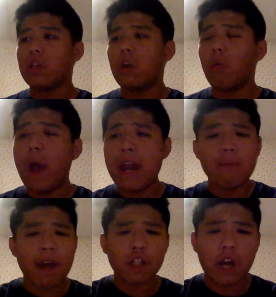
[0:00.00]
the way they
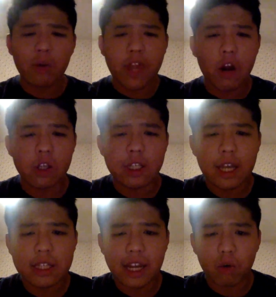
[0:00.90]
measured out there is
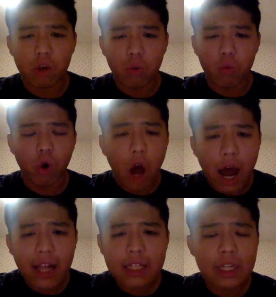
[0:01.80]
it's like
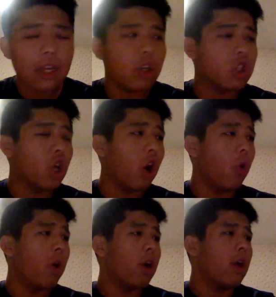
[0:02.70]
rods.
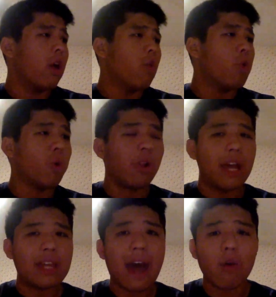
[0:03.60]
So we were
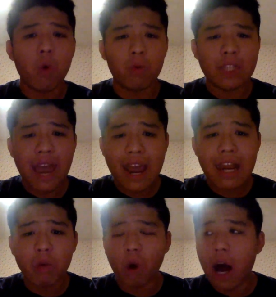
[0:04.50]
like that one was
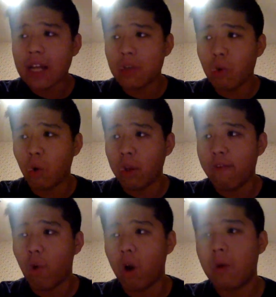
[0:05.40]
80 rods and we were only
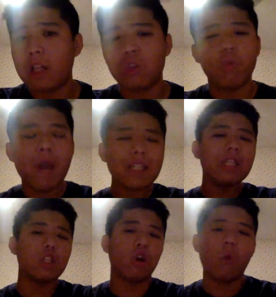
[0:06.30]
40 rods.
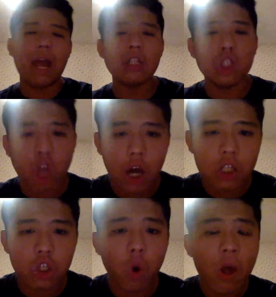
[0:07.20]
Basically, the terrain sucked.
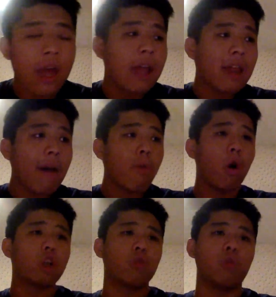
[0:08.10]
So that
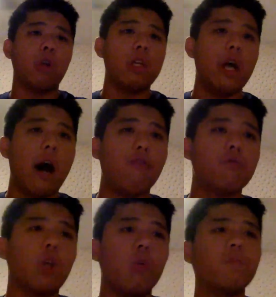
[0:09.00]
portage was really tough.
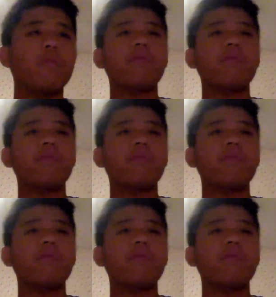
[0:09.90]
So